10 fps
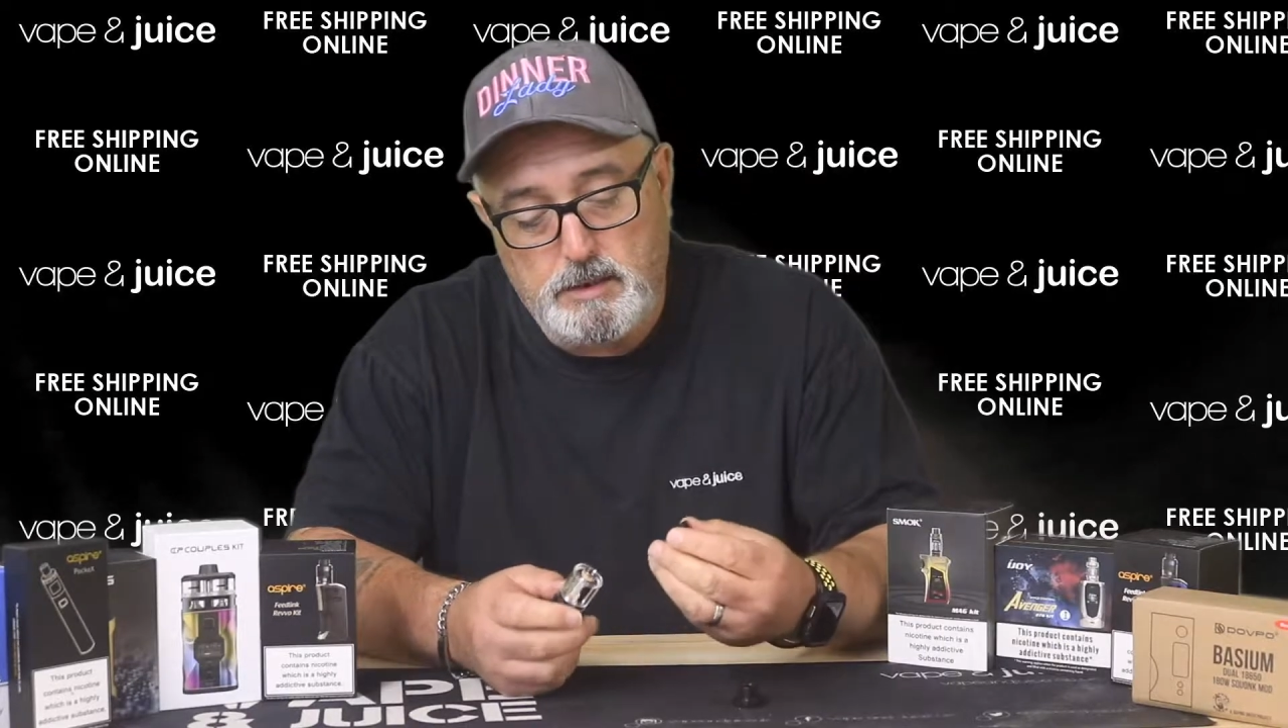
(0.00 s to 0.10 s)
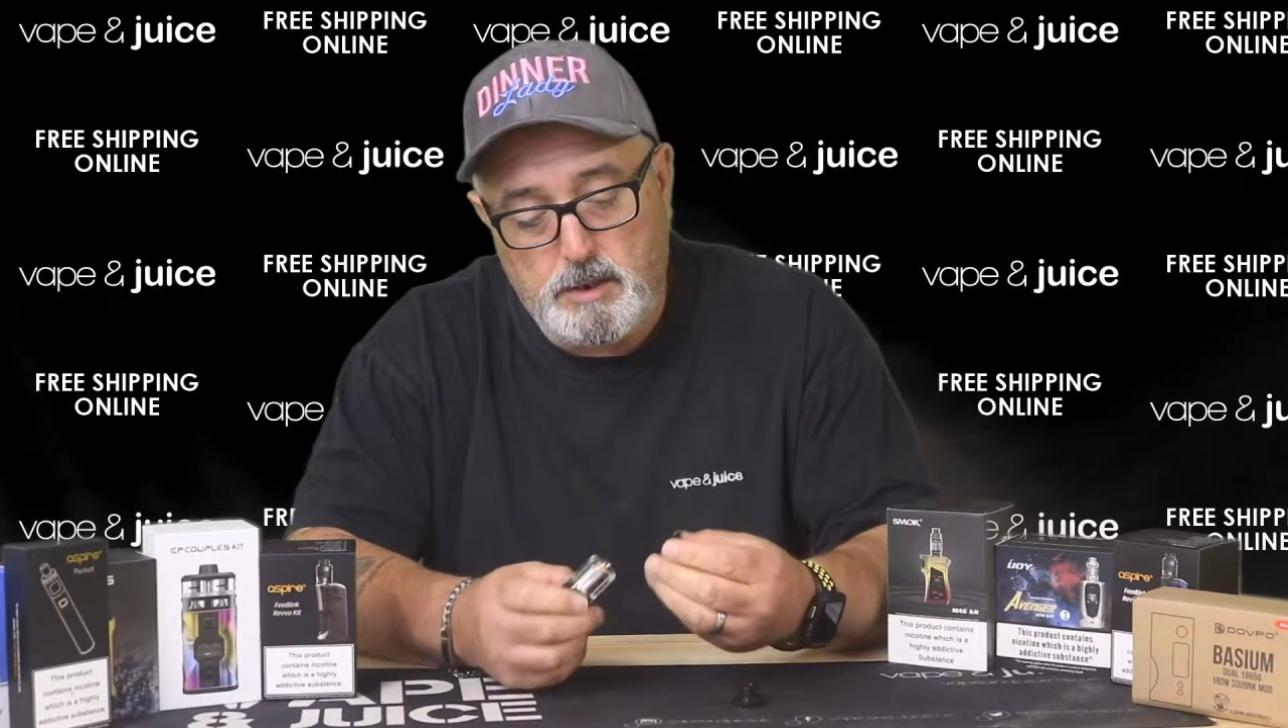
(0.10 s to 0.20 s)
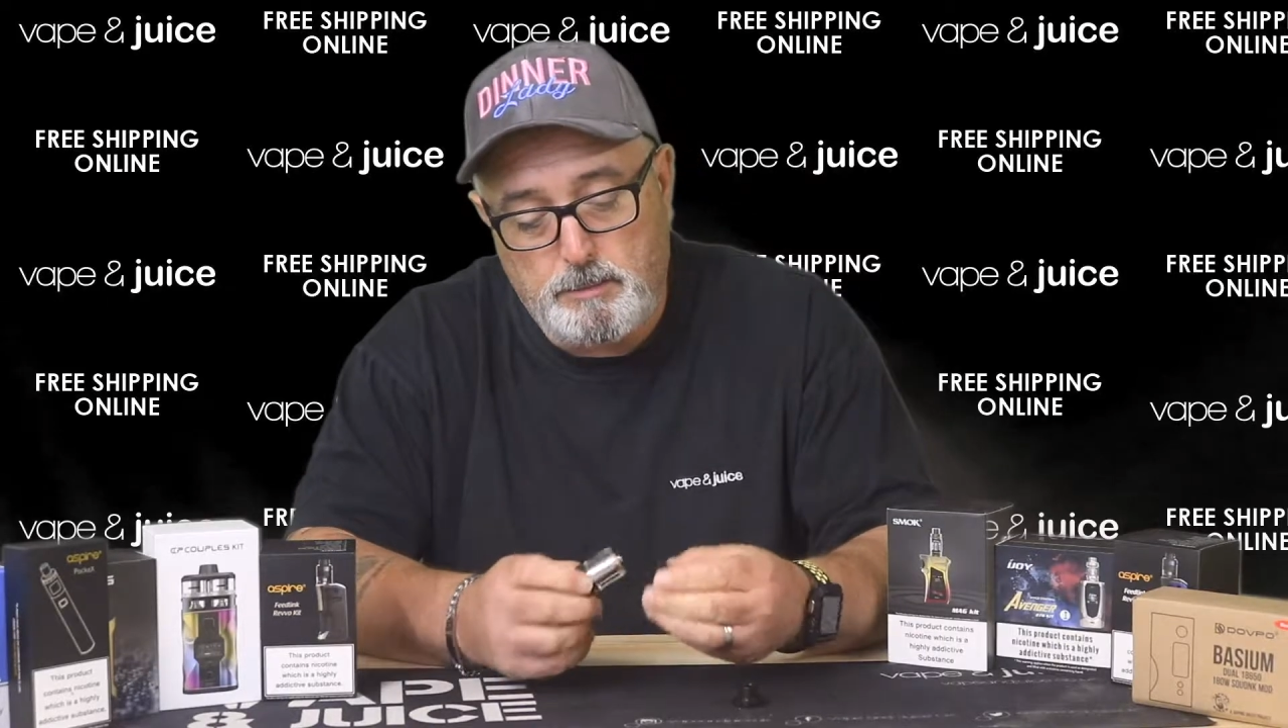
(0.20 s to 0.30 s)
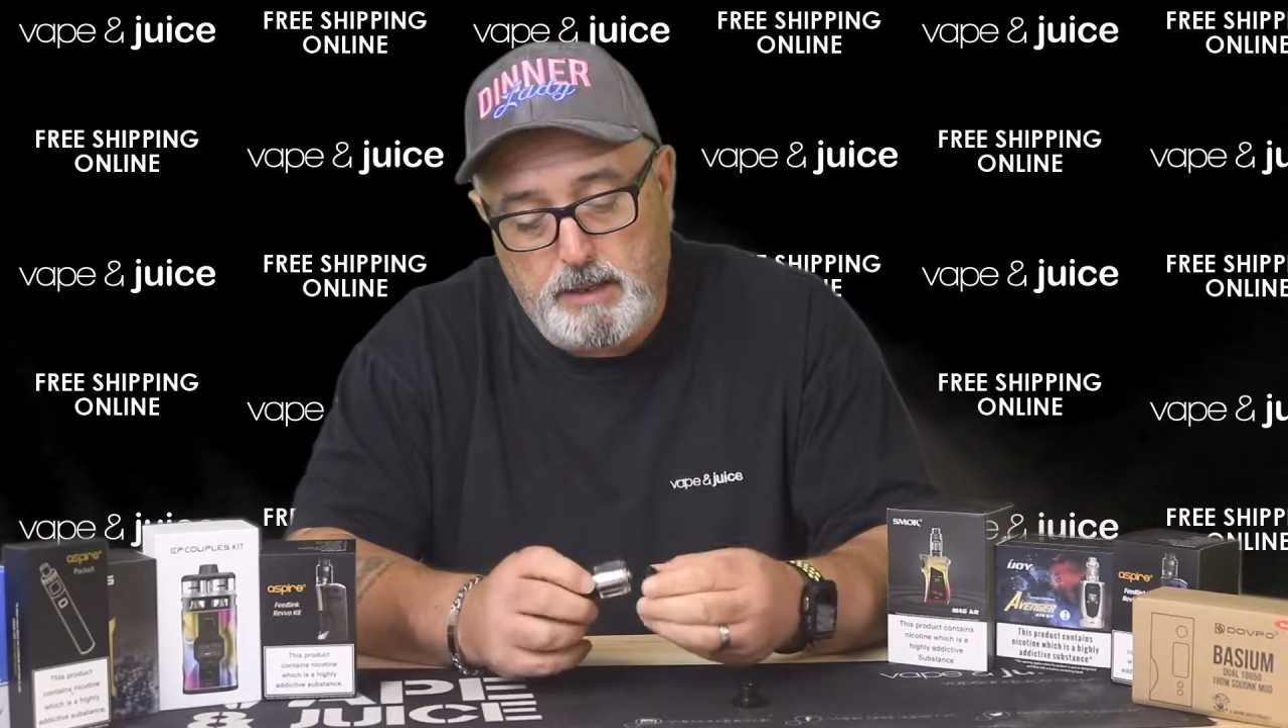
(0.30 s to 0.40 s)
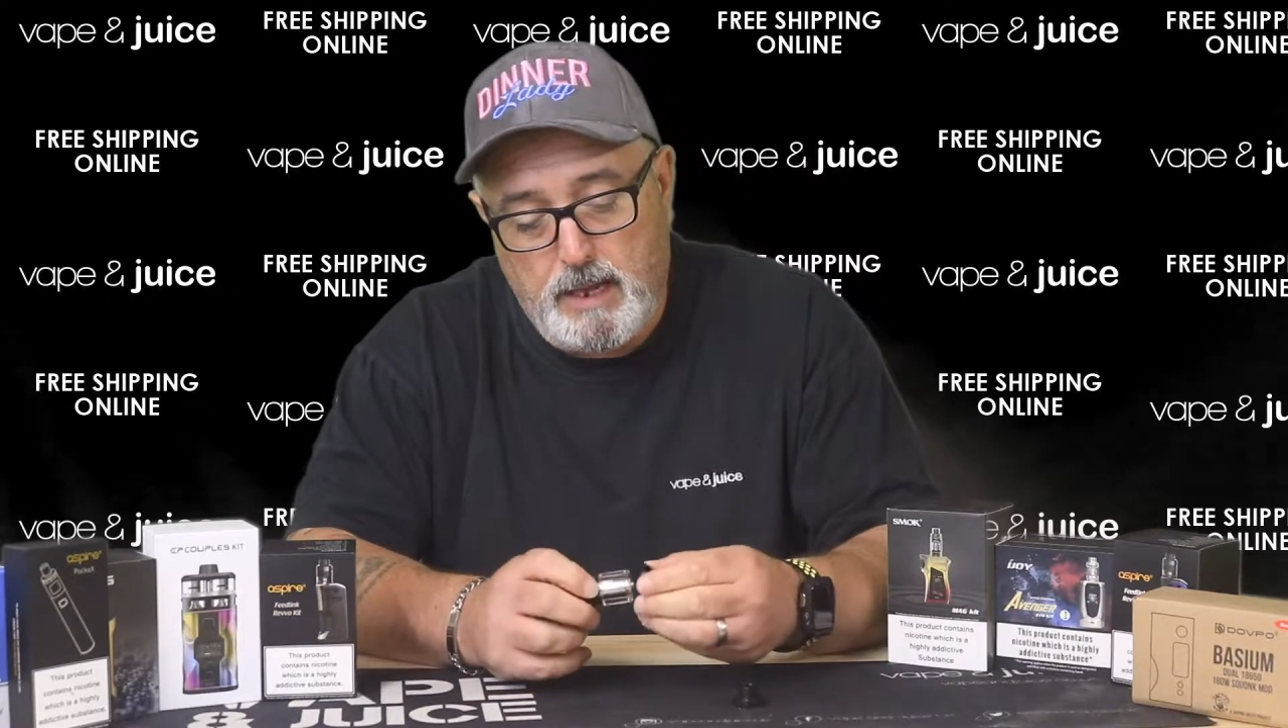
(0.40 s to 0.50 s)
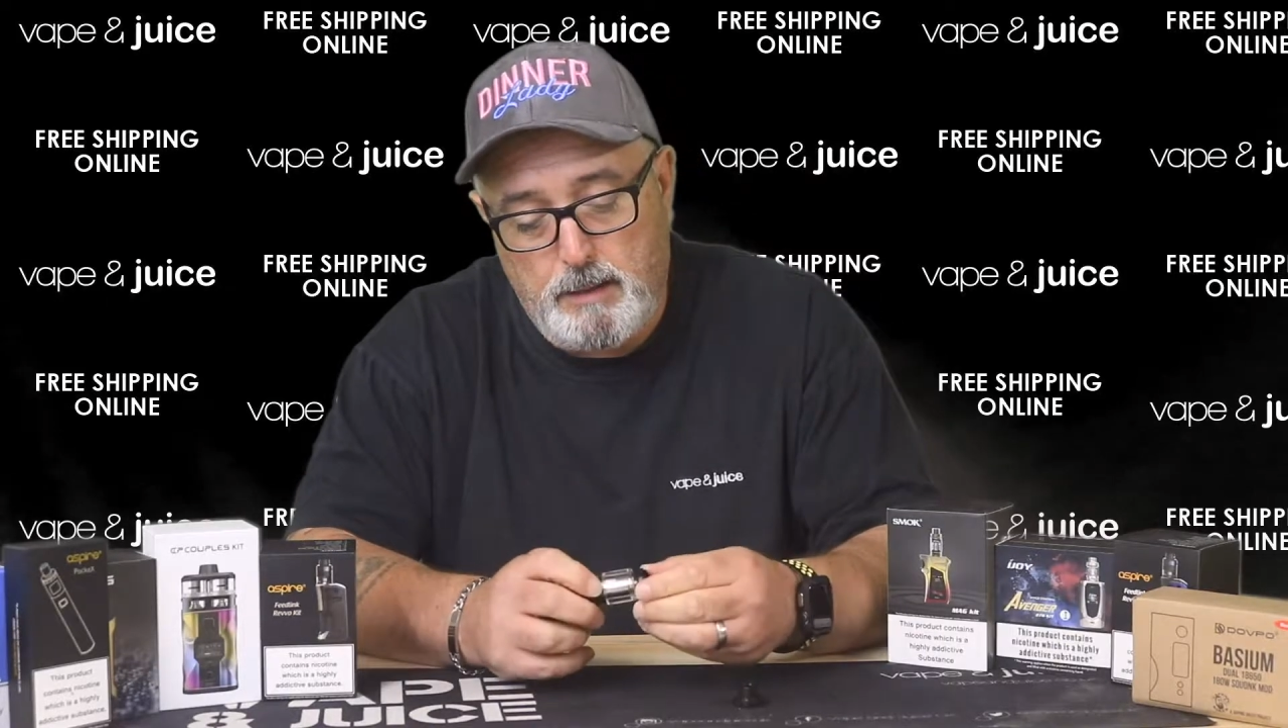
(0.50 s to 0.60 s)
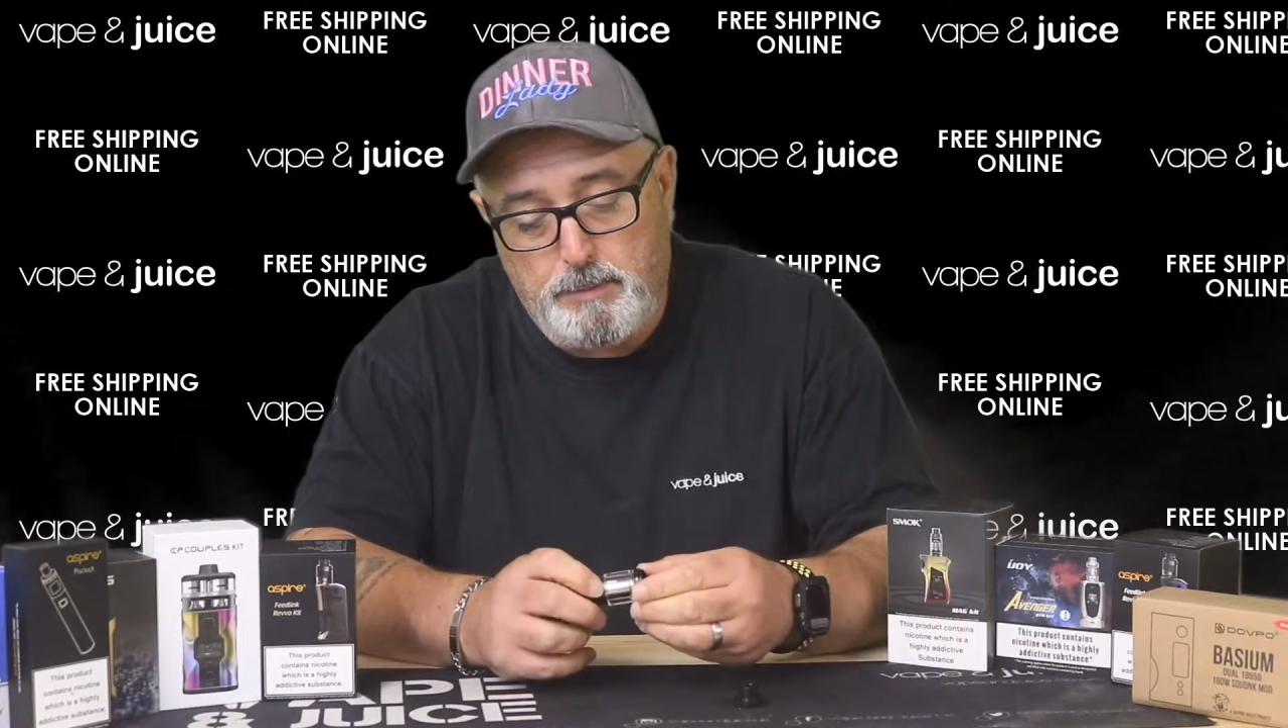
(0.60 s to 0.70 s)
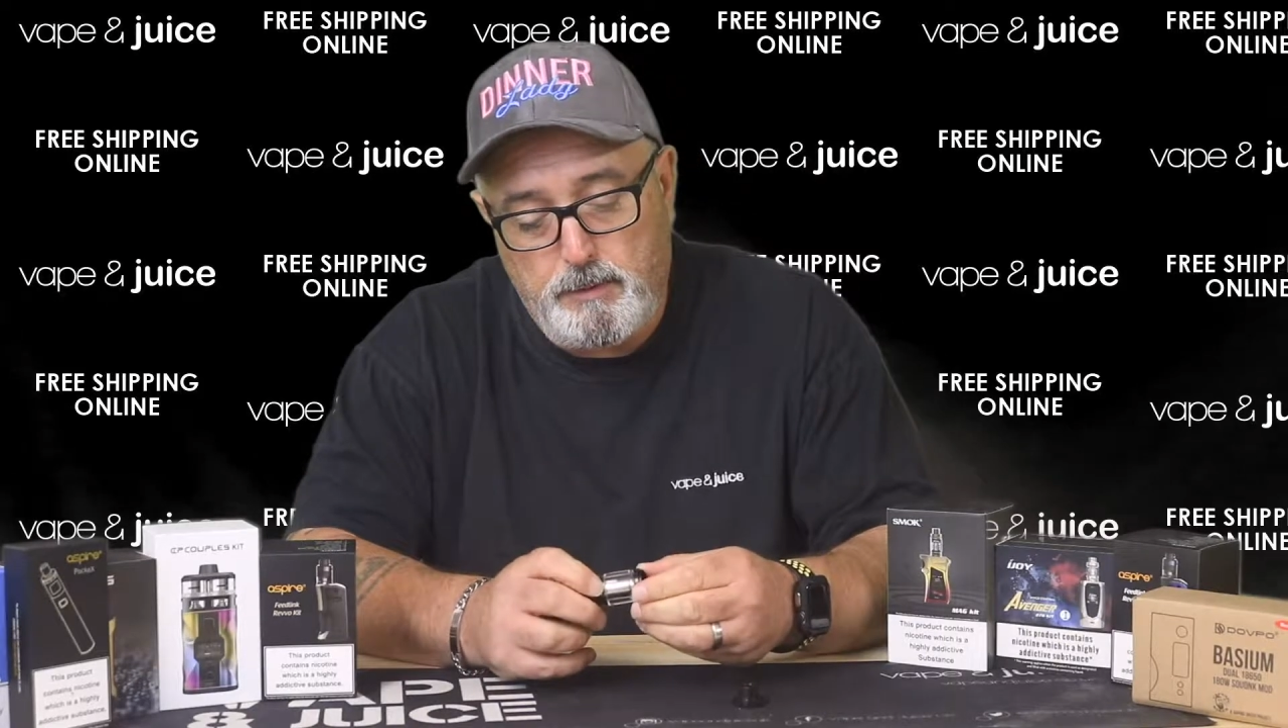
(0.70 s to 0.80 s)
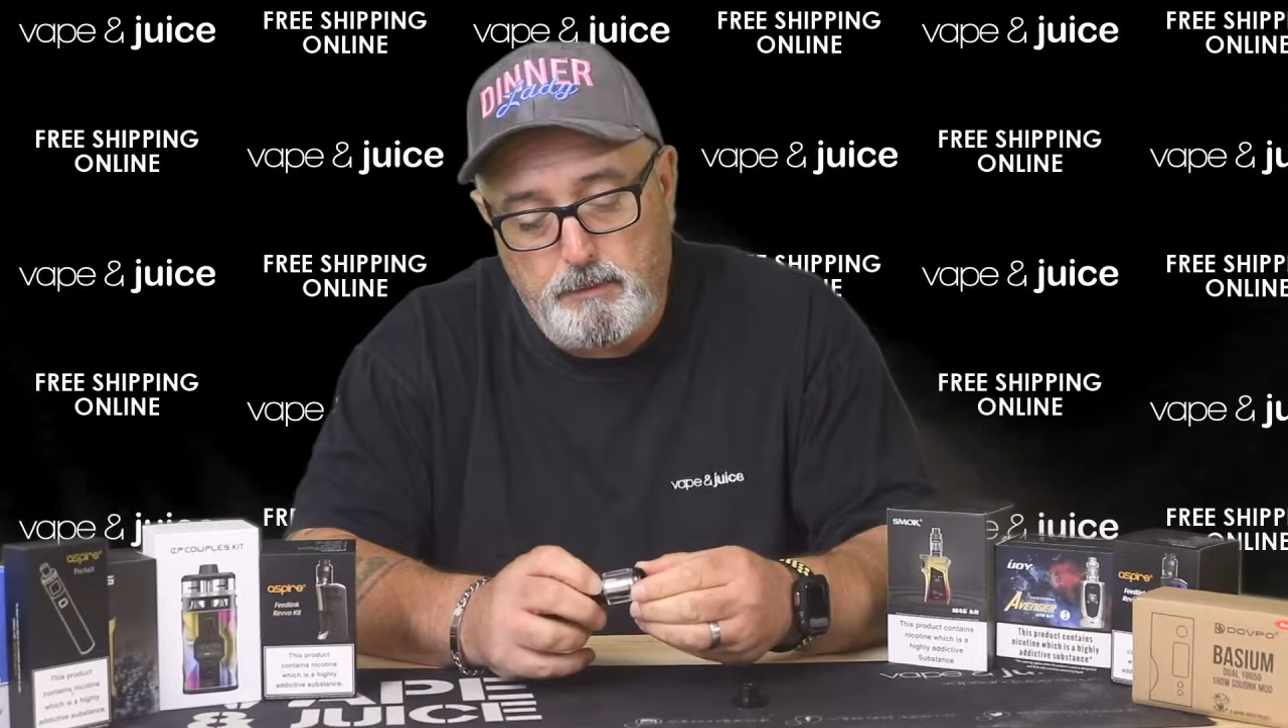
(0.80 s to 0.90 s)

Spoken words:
top cap,